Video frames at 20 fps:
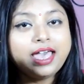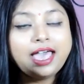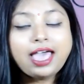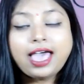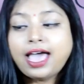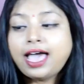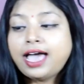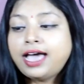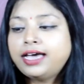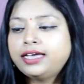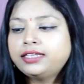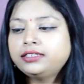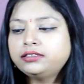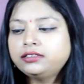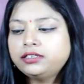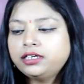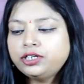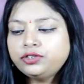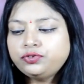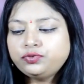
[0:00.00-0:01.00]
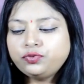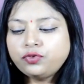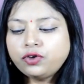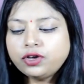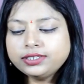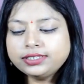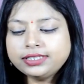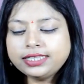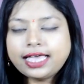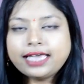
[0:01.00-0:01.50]
And it
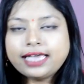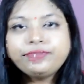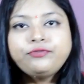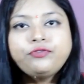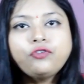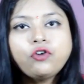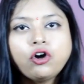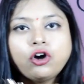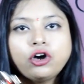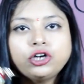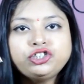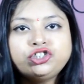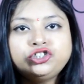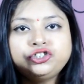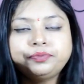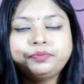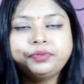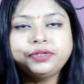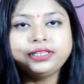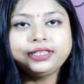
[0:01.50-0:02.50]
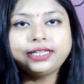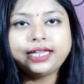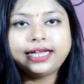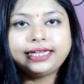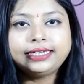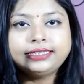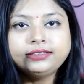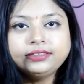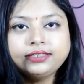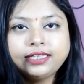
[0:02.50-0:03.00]
was like for
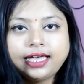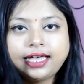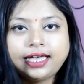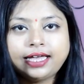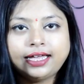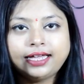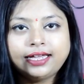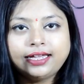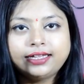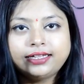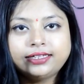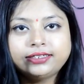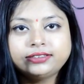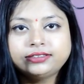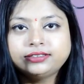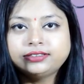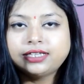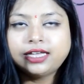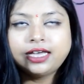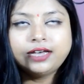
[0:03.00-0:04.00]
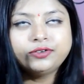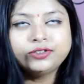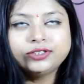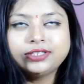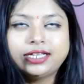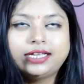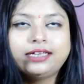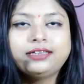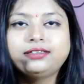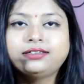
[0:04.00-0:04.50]
999, and I was
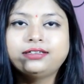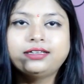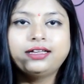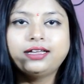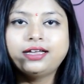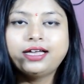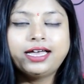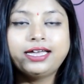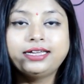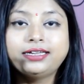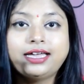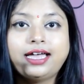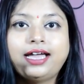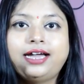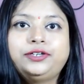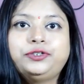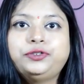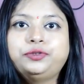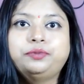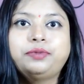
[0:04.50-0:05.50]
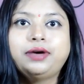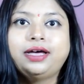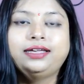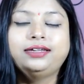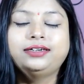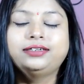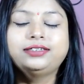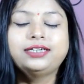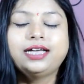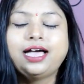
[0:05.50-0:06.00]
like, I had
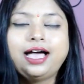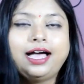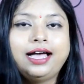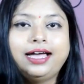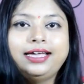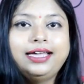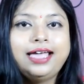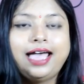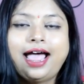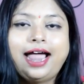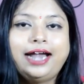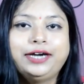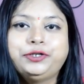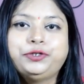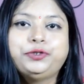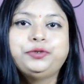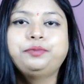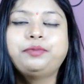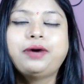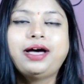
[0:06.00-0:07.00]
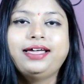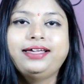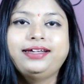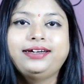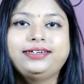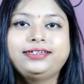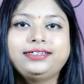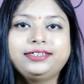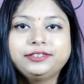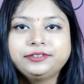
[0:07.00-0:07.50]
to buy
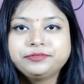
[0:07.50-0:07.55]
it.